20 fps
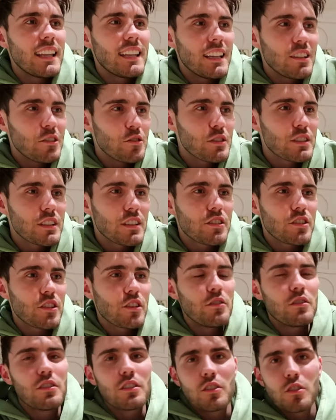And then also show
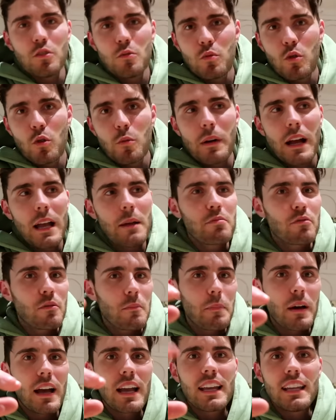you the new wallpaper
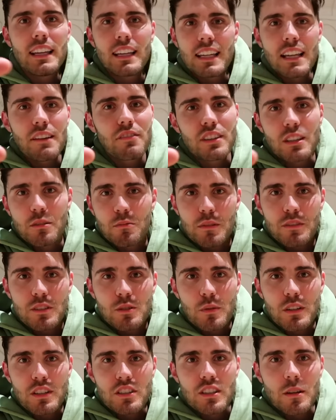and paint and everything we've
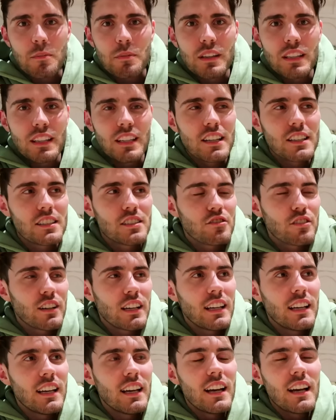switched up in the
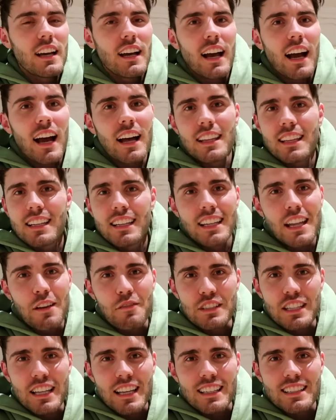nursery. And then I
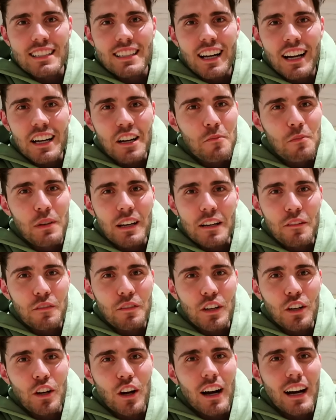never did. I completely
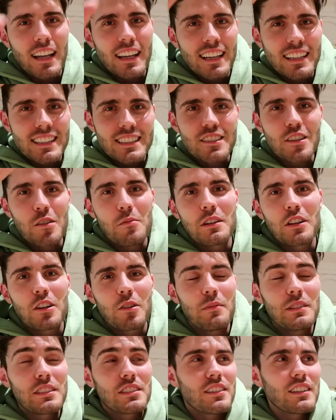forgot, and I had so many
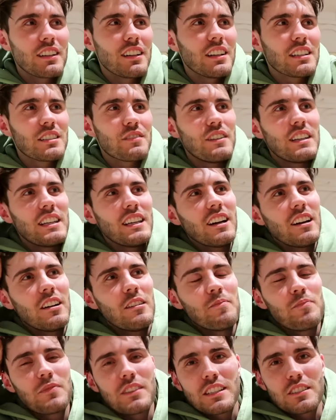comments on the last video.
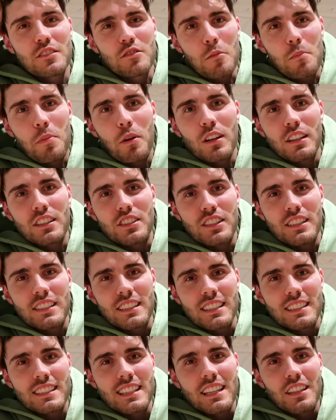So
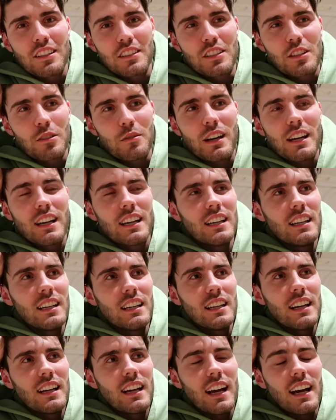apologies, I said I'd do it,
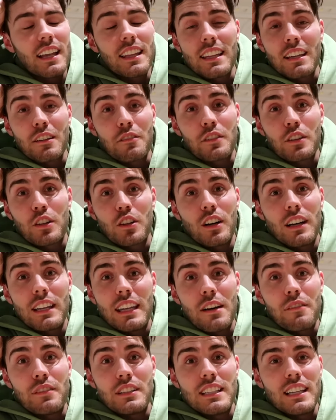and then I forgot and
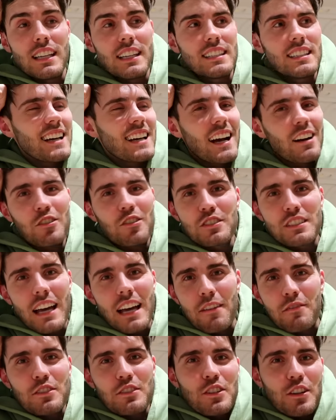never did. I also
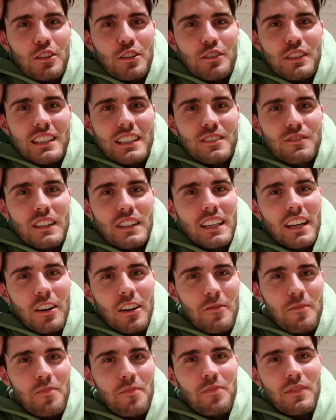haven't shown you in this
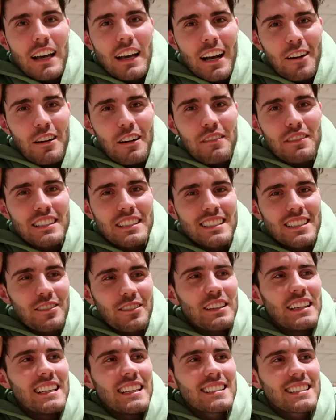video. However,
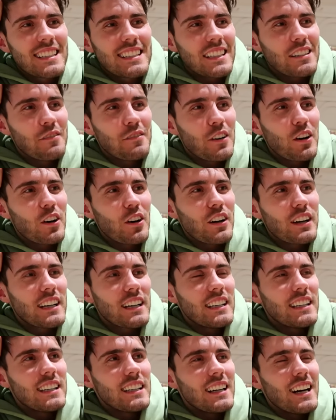Zoe is gonna vlog,
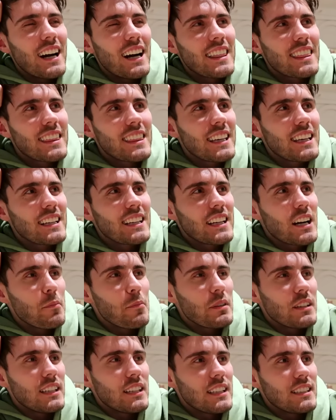I think a
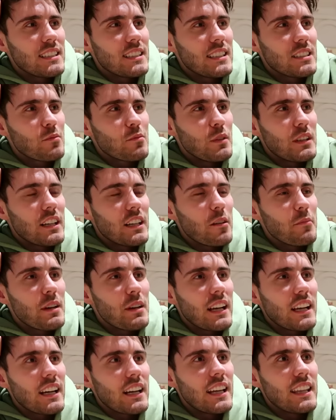couple of days this week
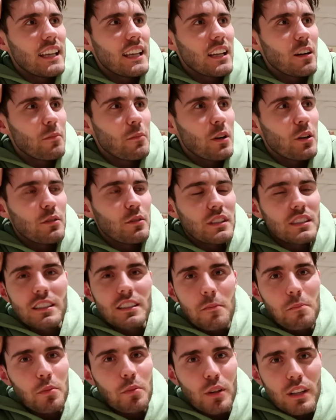coming, and then upload at
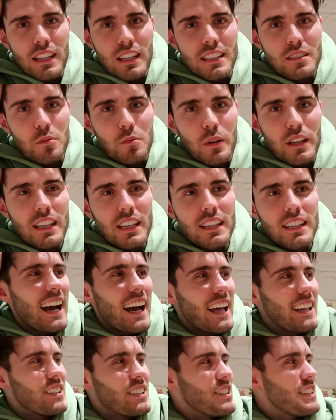some point this week.
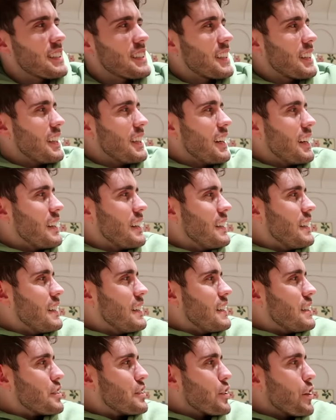And she's gonna
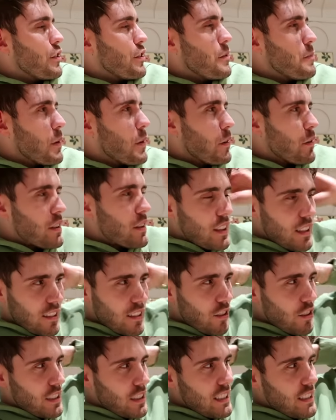show you both
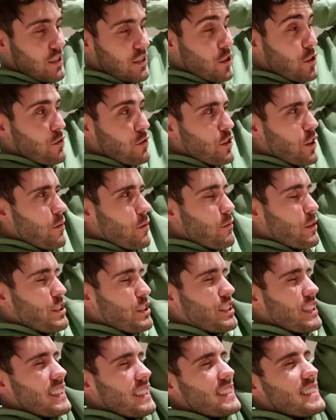Ottie's new room,
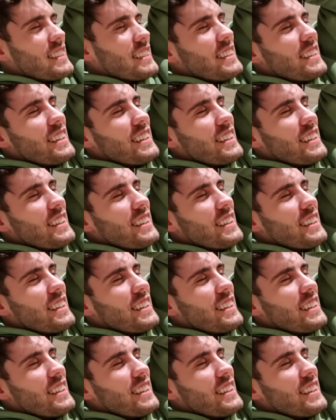which is